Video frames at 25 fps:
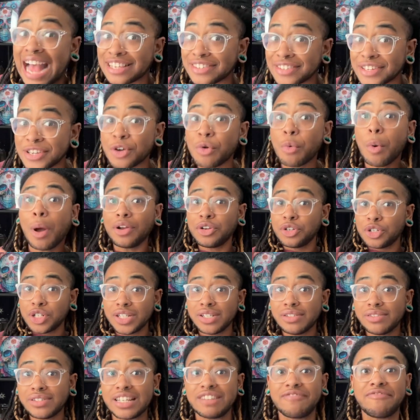asking
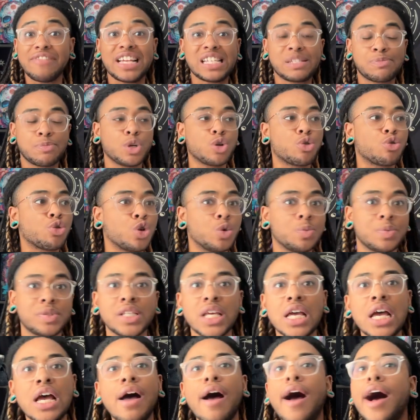questions in Facebook
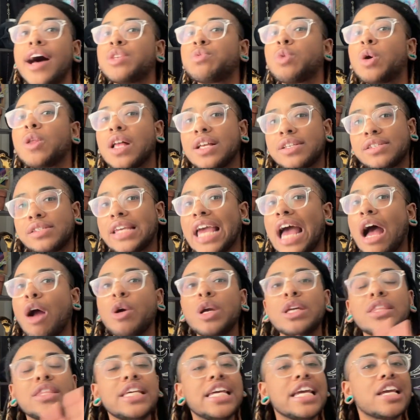groups as well as
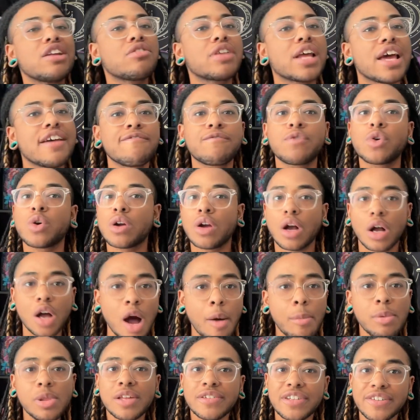scouring the internet for a
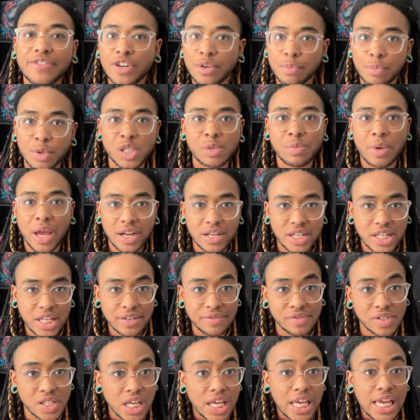couple of different
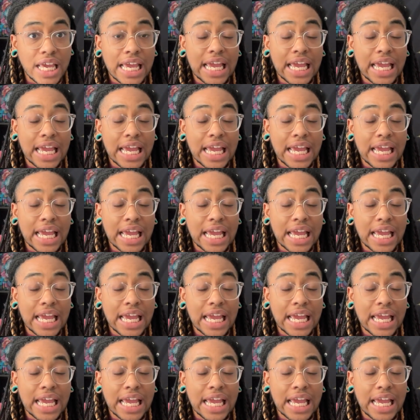perspectives,